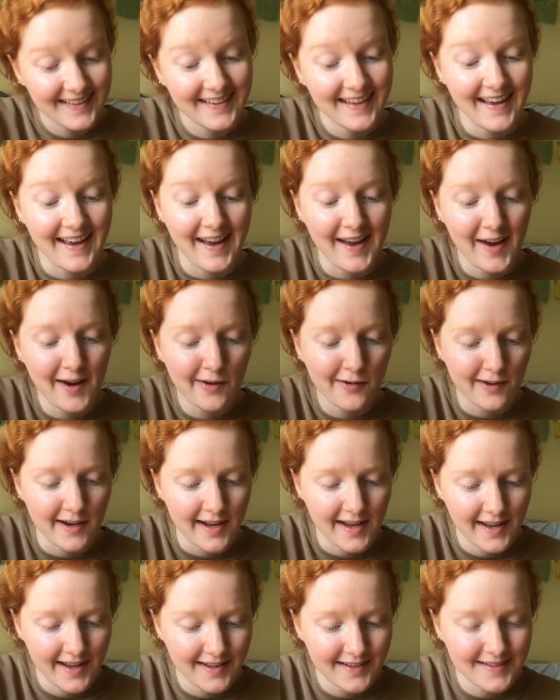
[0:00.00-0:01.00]

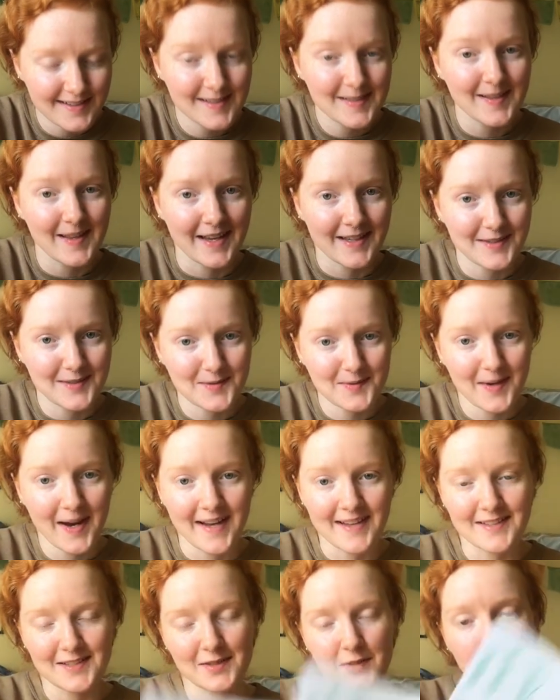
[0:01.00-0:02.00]
Carry it. That's
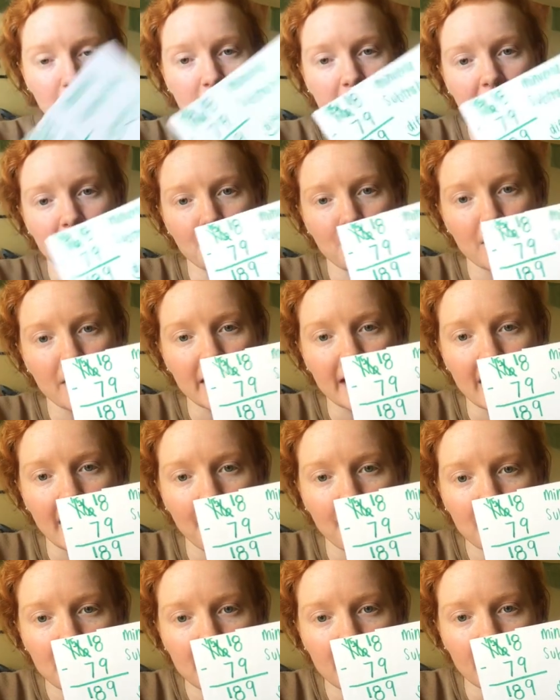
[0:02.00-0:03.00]
right. So we're going to bring it
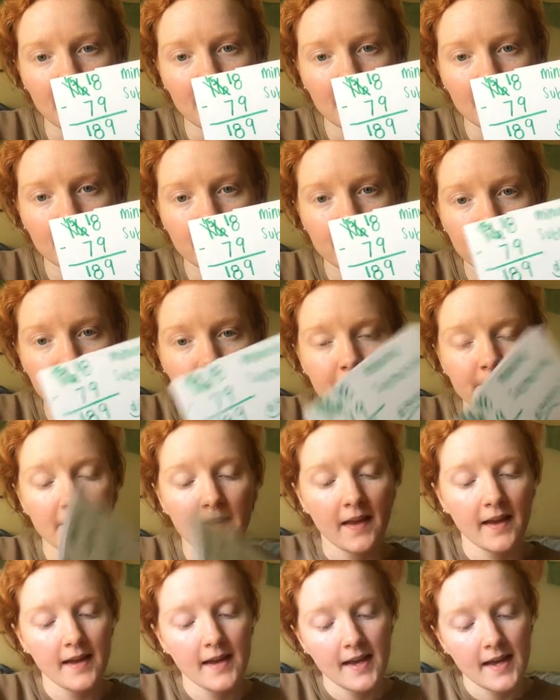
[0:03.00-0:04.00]
up here.
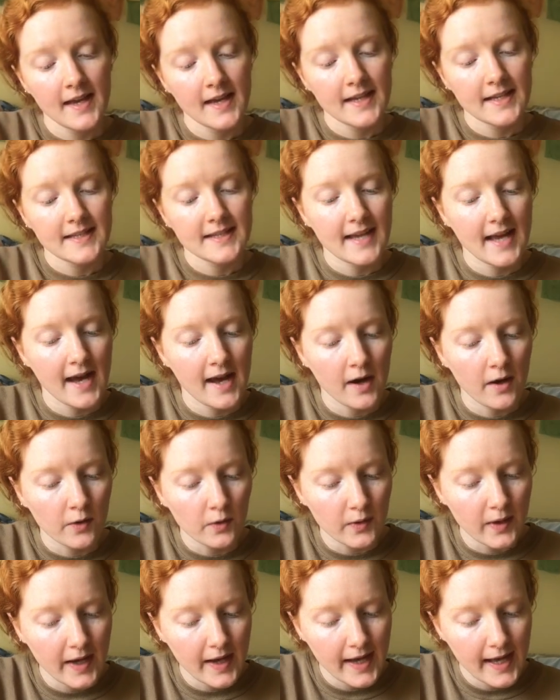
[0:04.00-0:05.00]

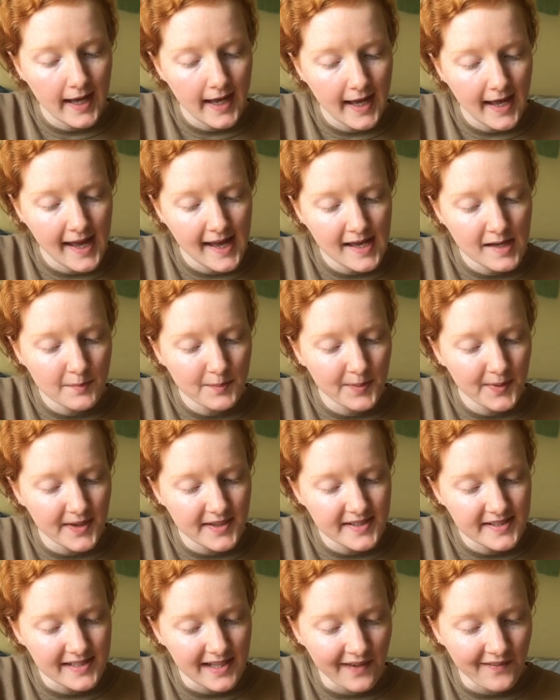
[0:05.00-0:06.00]
Now 8
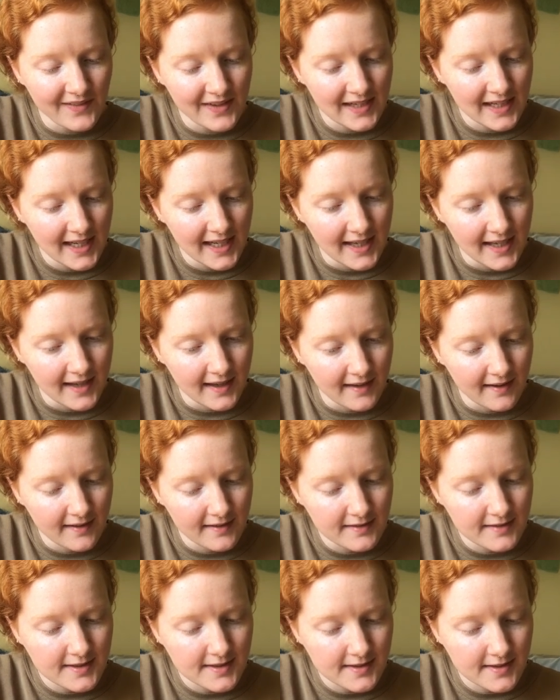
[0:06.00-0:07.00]
plus 7
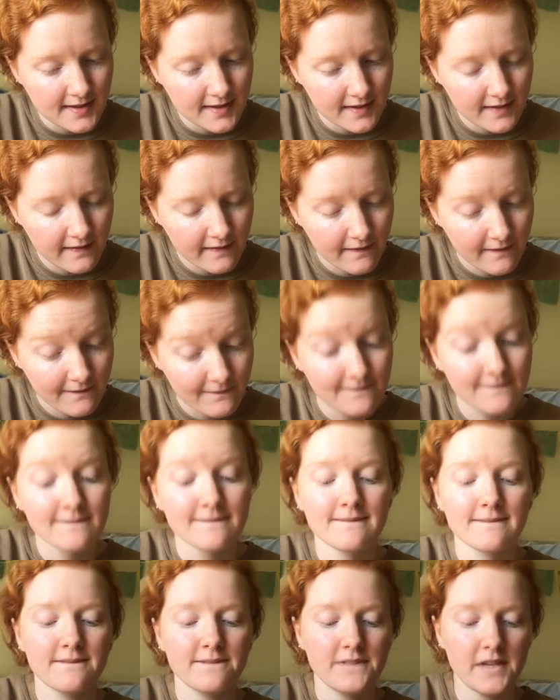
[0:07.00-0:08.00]
is
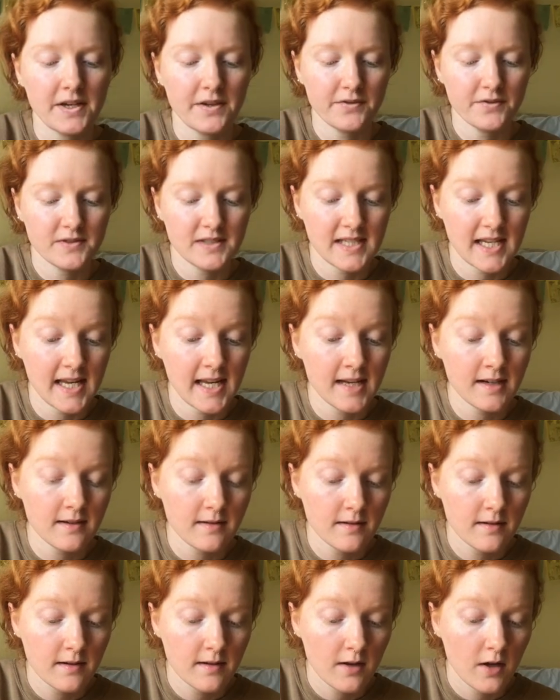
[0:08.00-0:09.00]
15.
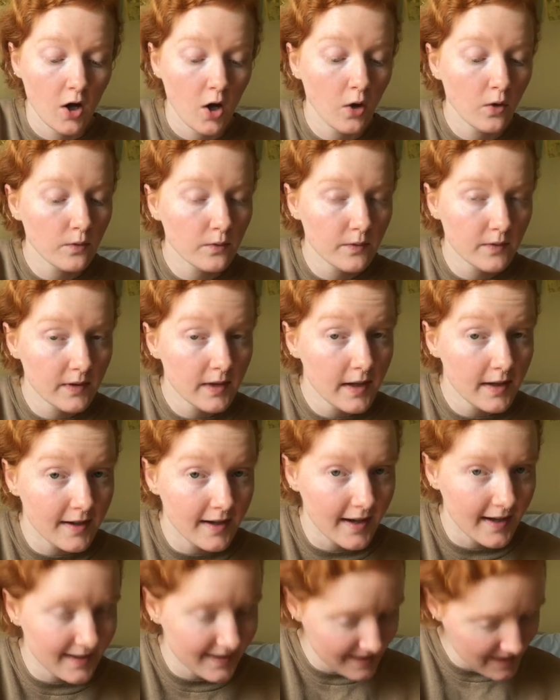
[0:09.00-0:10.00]
Oh,
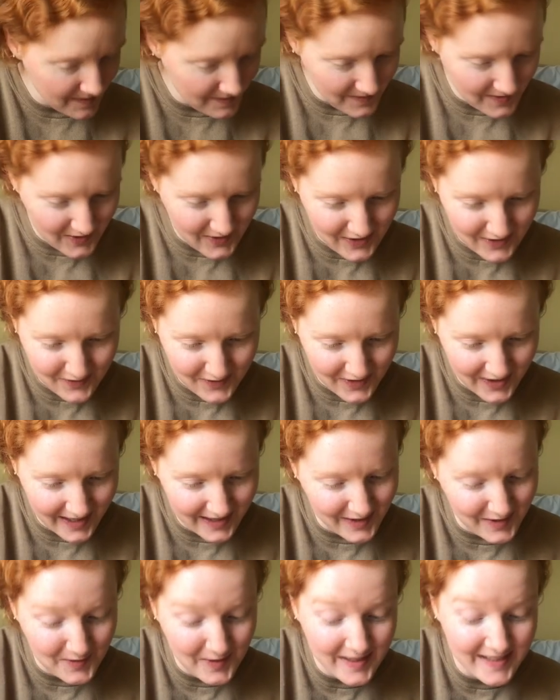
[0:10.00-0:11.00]
yep, you didn't
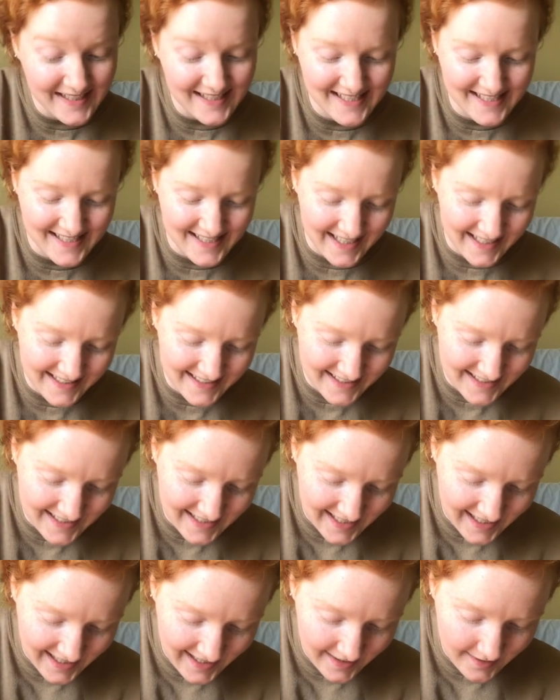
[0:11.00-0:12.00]
forget the 1,
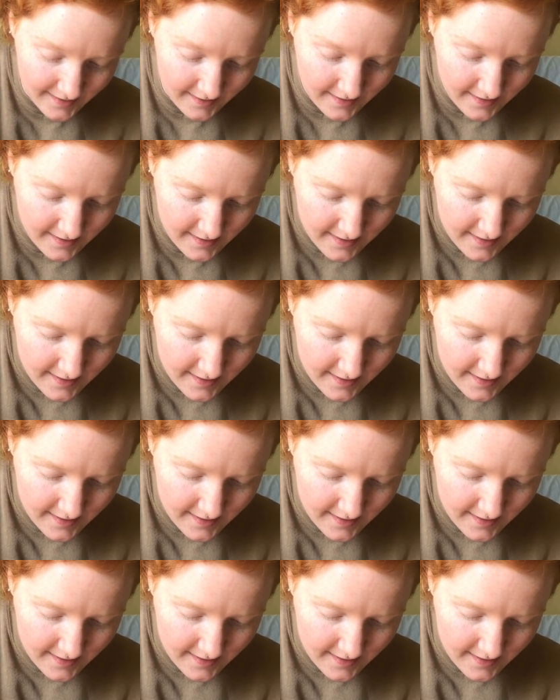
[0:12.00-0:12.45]
16.